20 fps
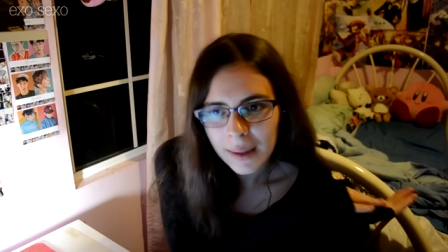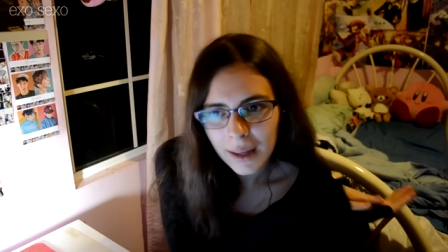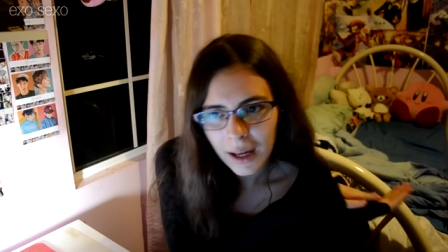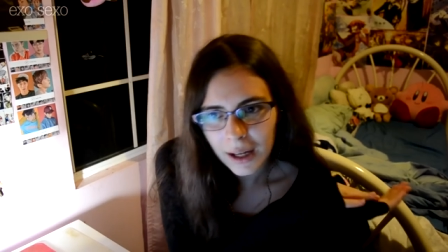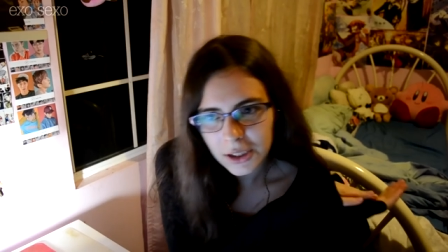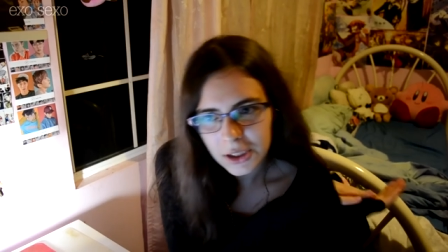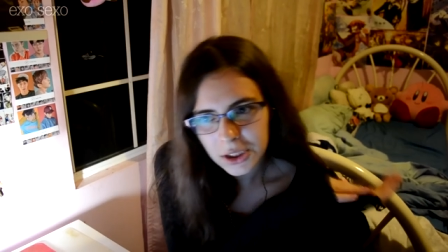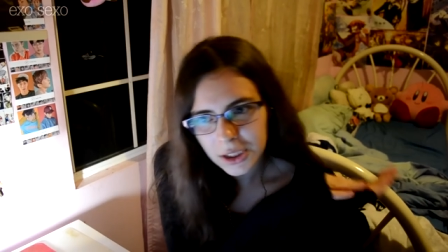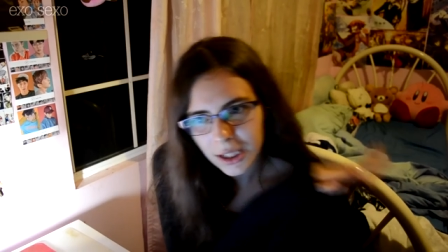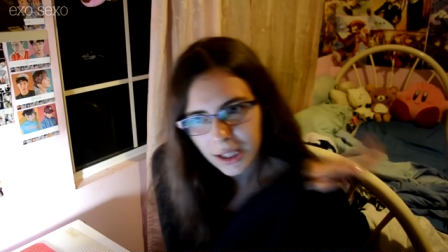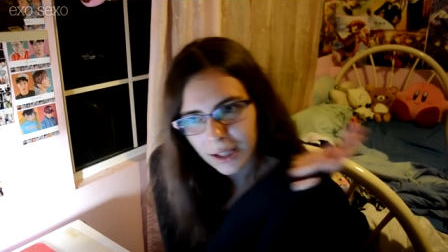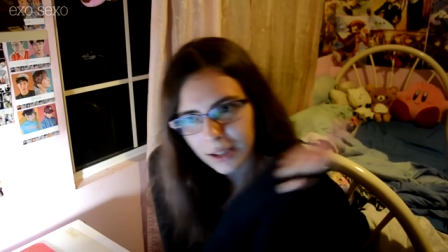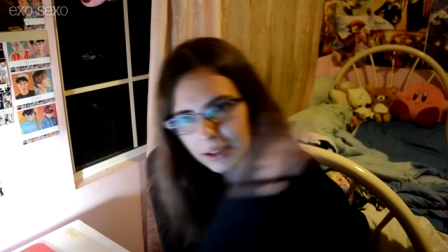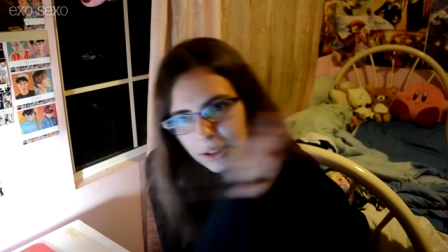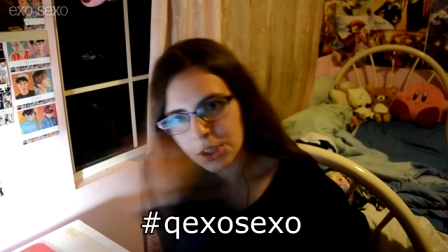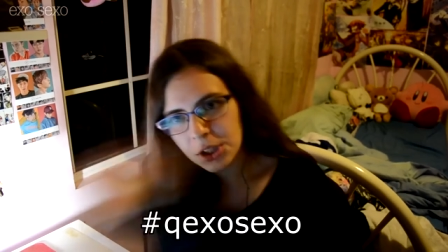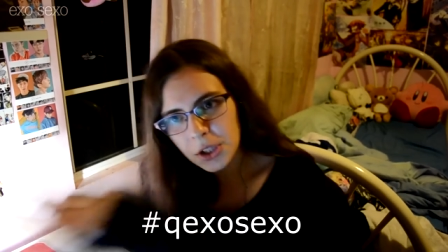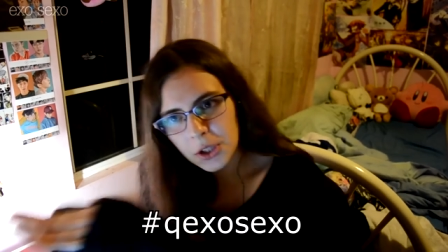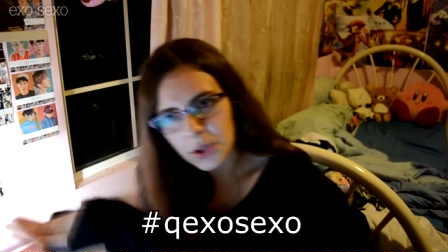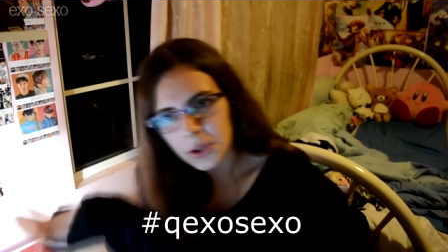
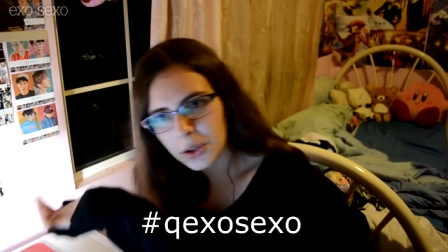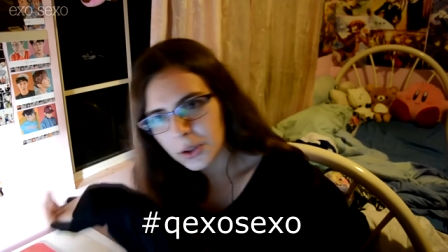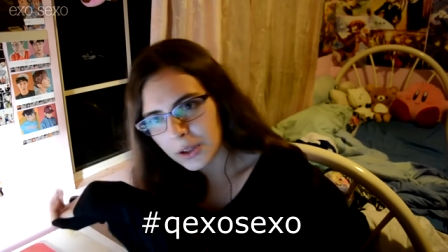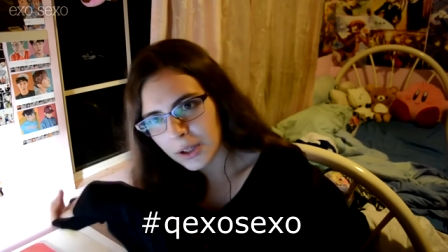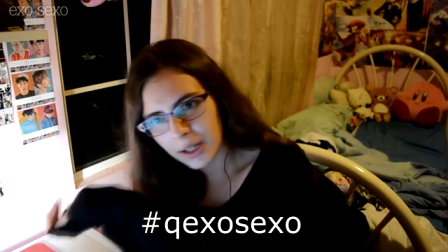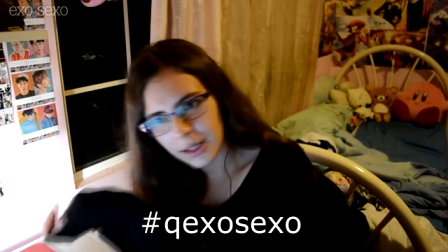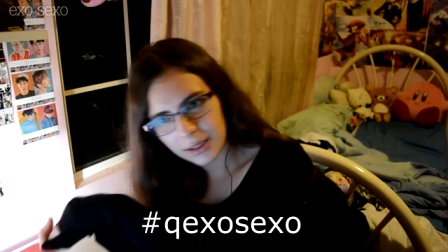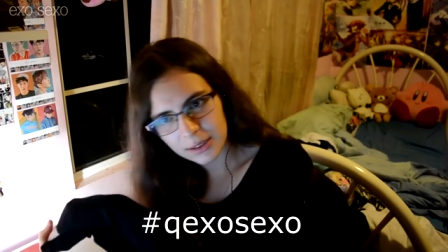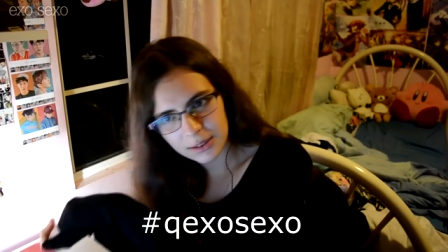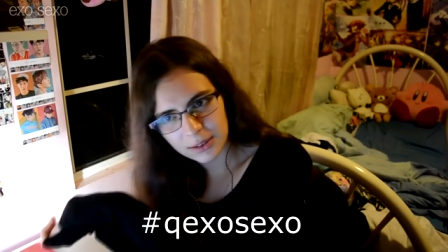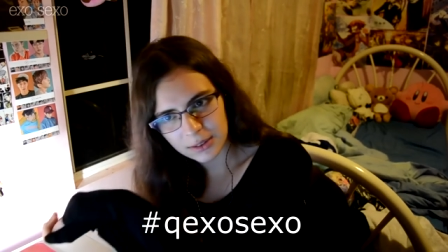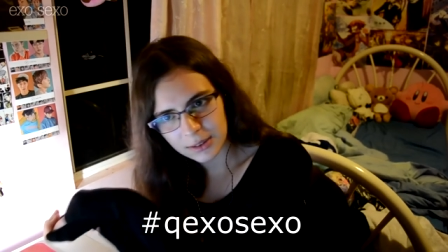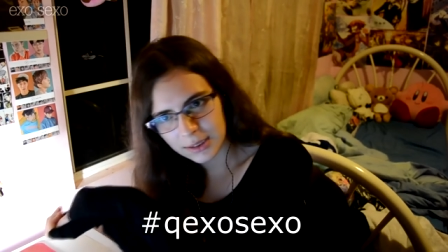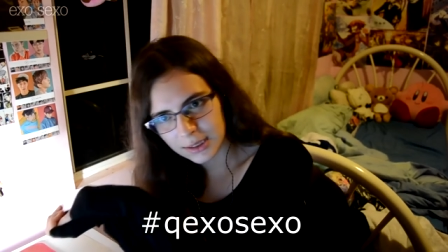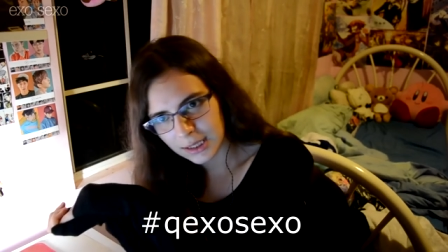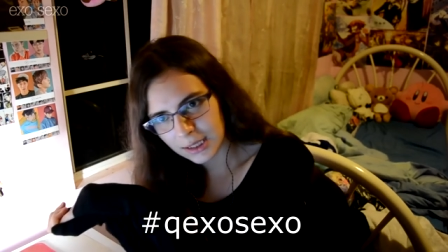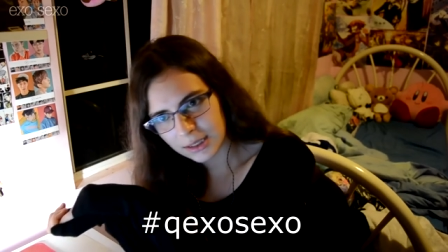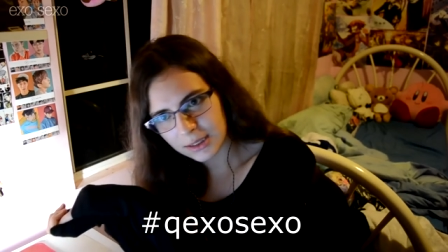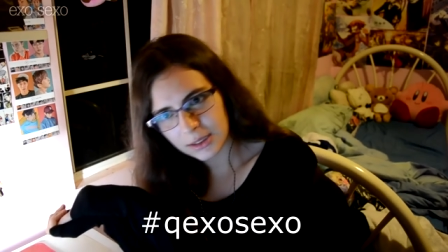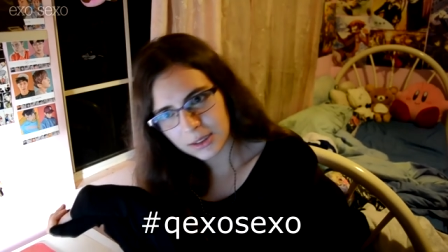hashtag Q X O
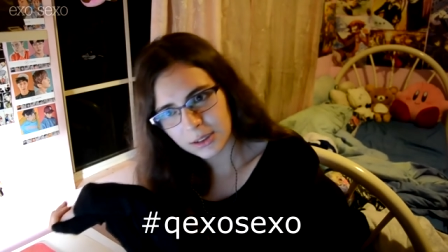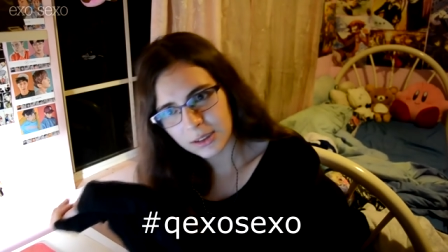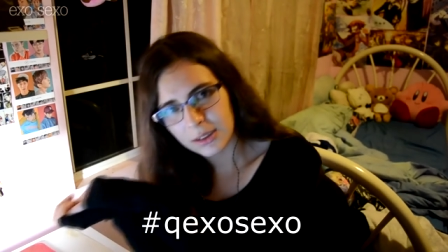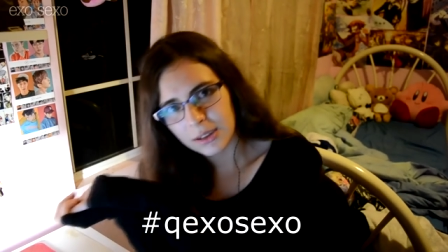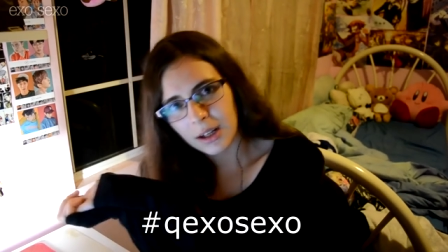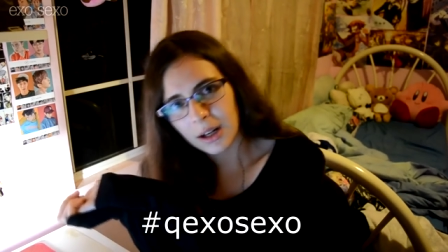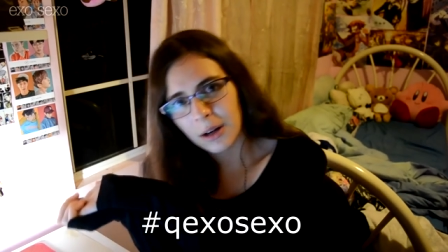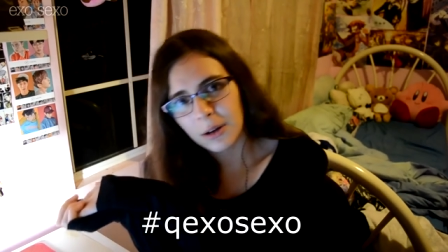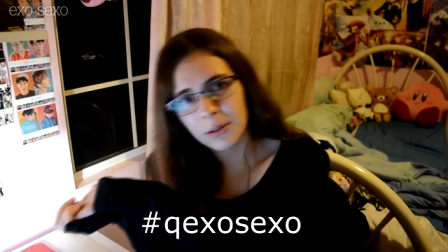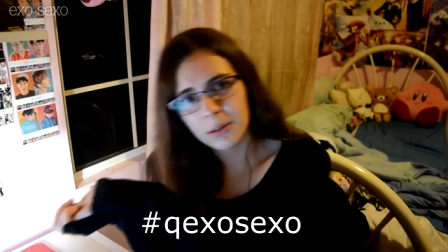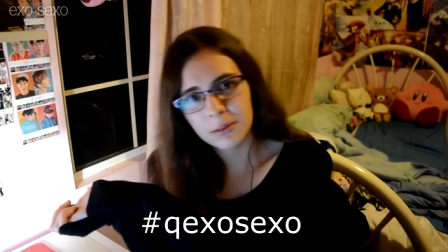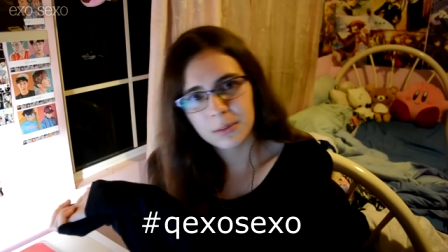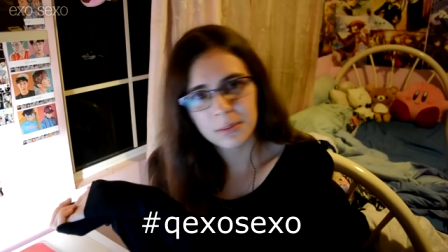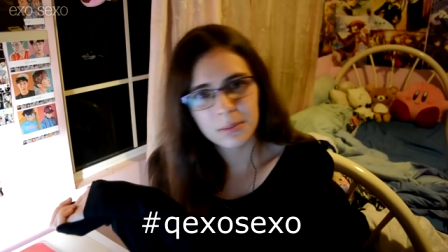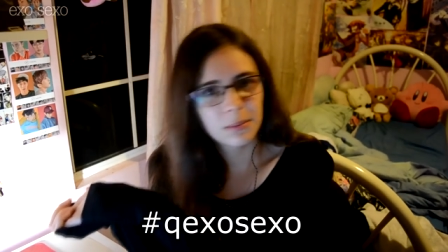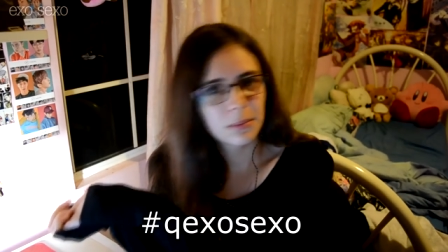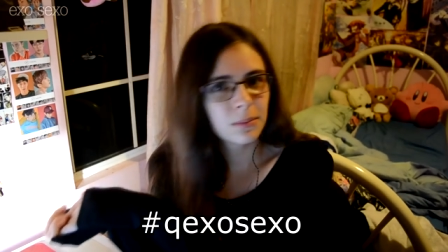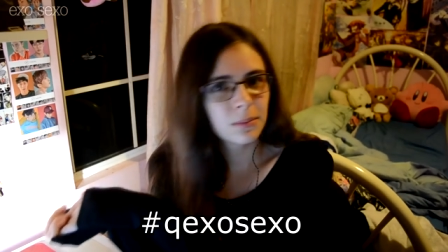Sexo, I'll